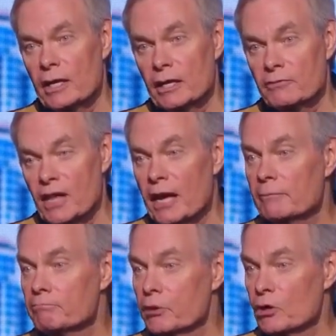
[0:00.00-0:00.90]
And if
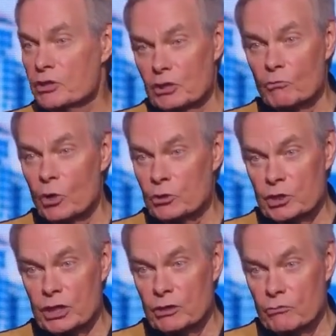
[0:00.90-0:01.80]
that person wants
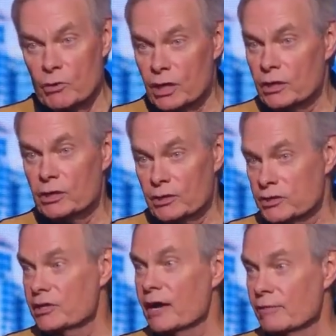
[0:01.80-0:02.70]
to get rid of this
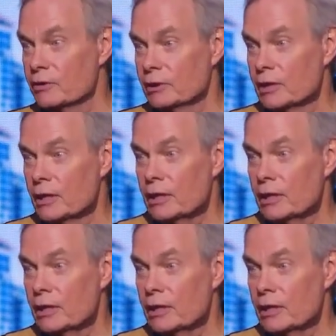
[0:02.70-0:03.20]
devil,